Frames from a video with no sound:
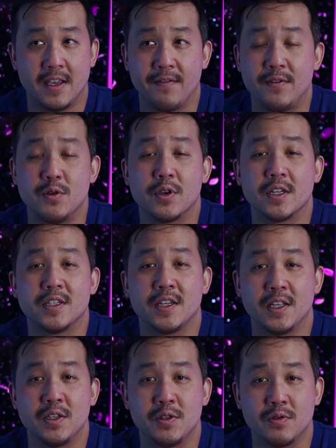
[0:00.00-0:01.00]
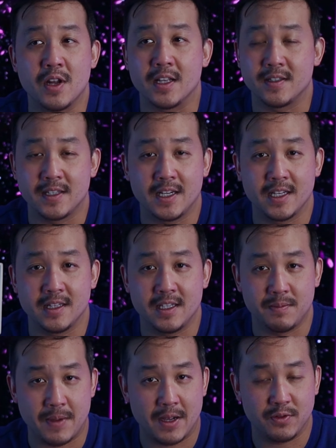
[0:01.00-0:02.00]
if you continue not setting
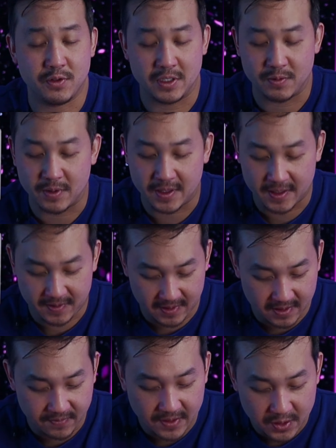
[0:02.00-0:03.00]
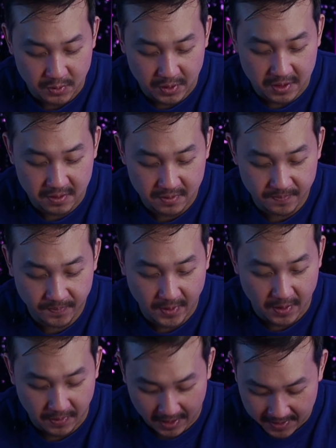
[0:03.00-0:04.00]
these boundaries with this individual
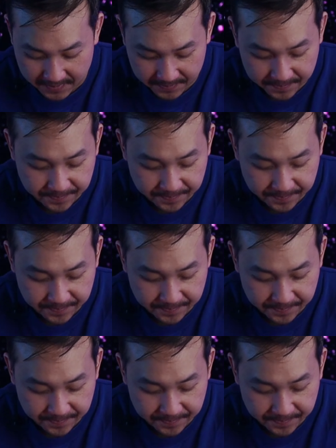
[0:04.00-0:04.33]
okay